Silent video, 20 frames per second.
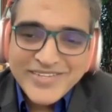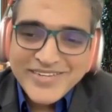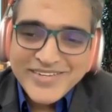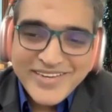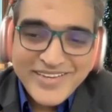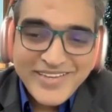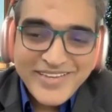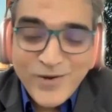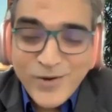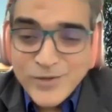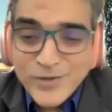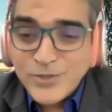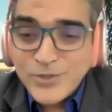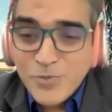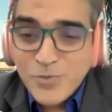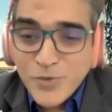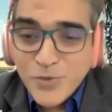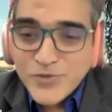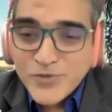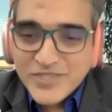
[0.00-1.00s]
recently, he
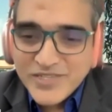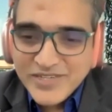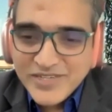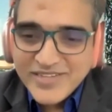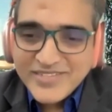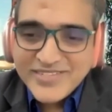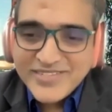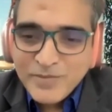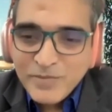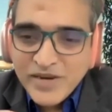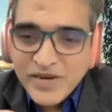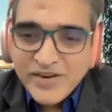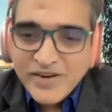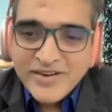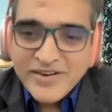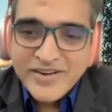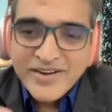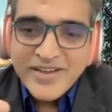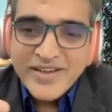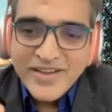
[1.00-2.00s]
also posted a
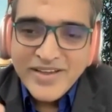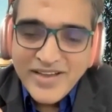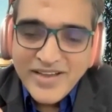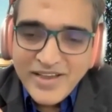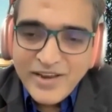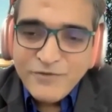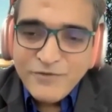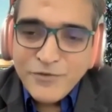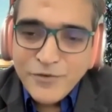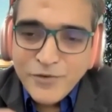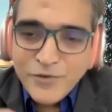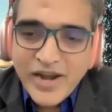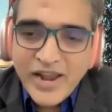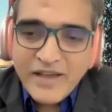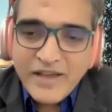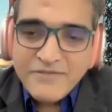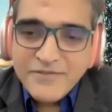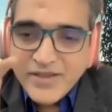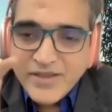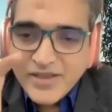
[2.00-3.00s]
similar
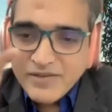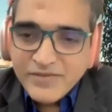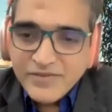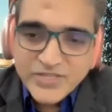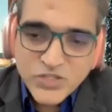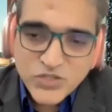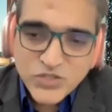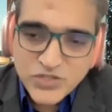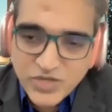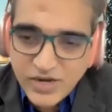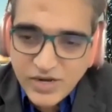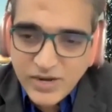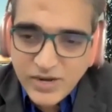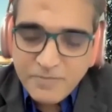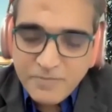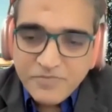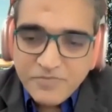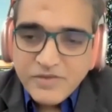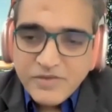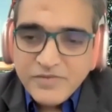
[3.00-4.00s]
infographic which
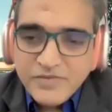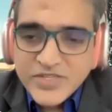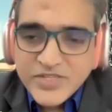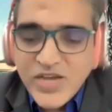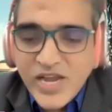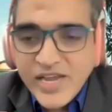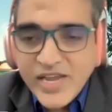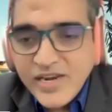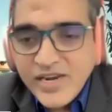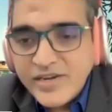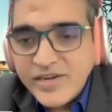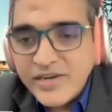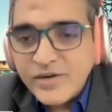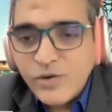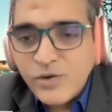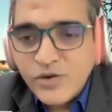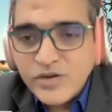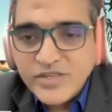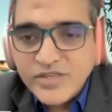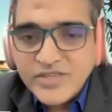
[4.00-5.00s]

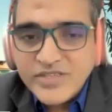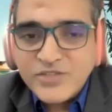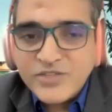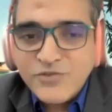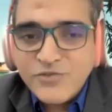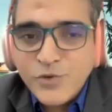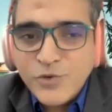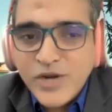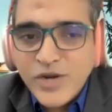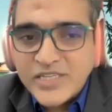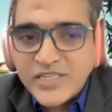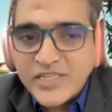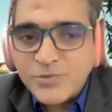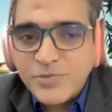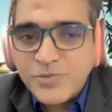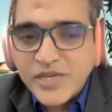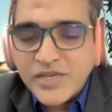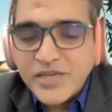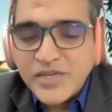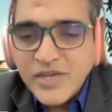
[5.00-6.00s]
highlighted all these 4
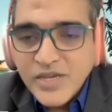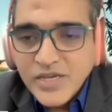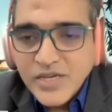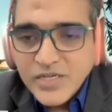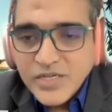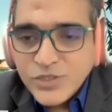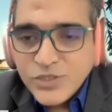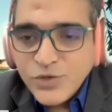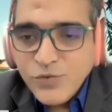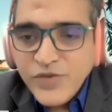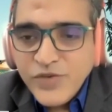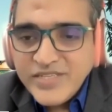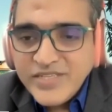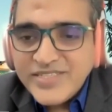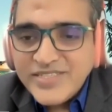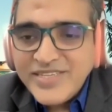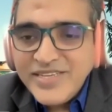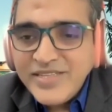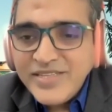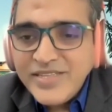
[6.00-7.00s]
aspects. So
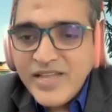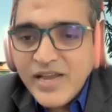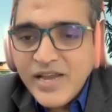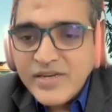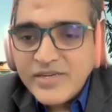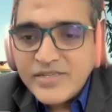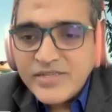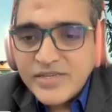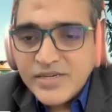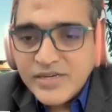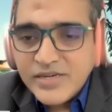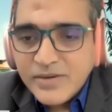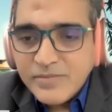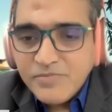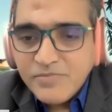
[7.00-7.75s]
we see that